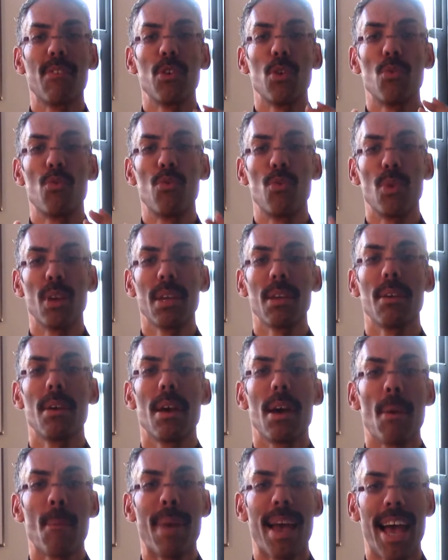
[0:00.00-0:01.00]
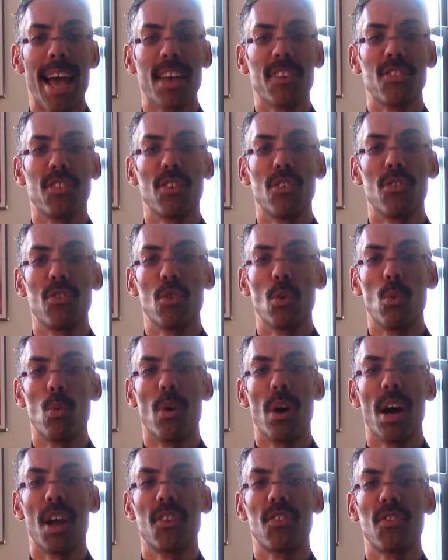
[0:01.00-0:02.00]
you free passes to
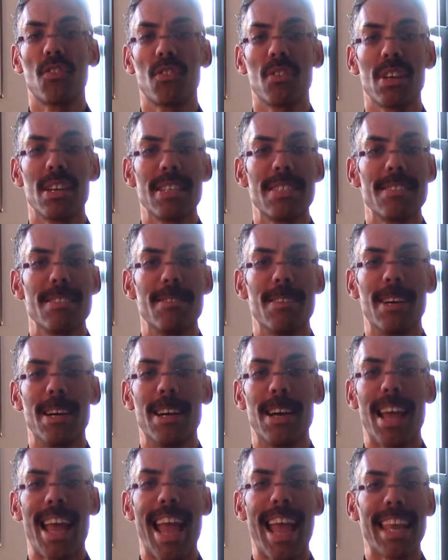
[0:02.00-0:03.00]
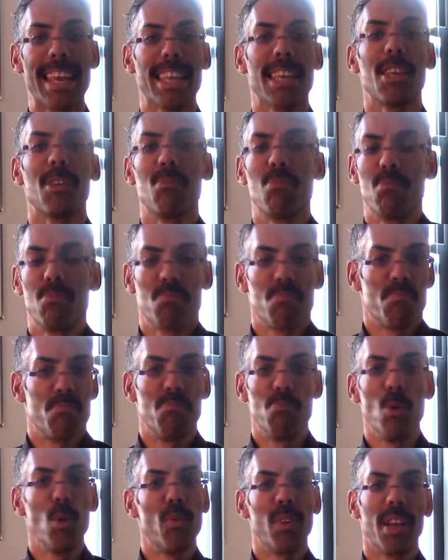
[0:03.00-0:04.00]
watch uh, any
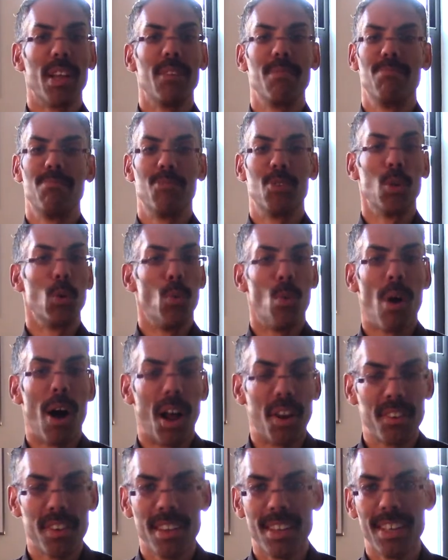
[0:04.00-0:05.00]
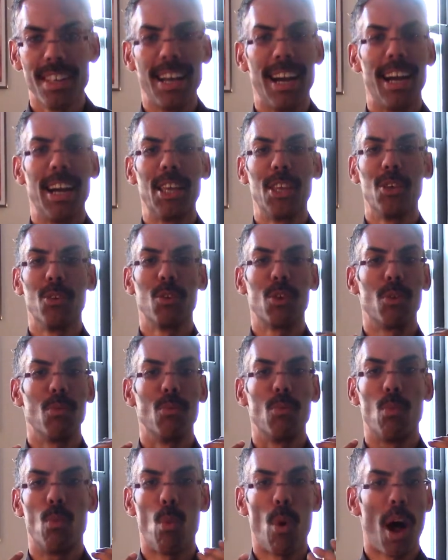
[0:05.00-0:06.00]
movie you want. Uh, you
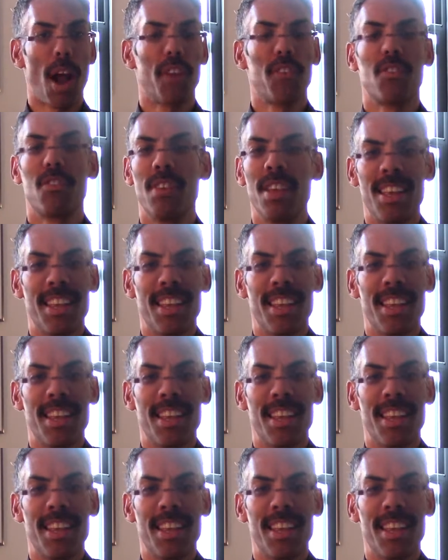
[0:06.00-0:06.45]
can watch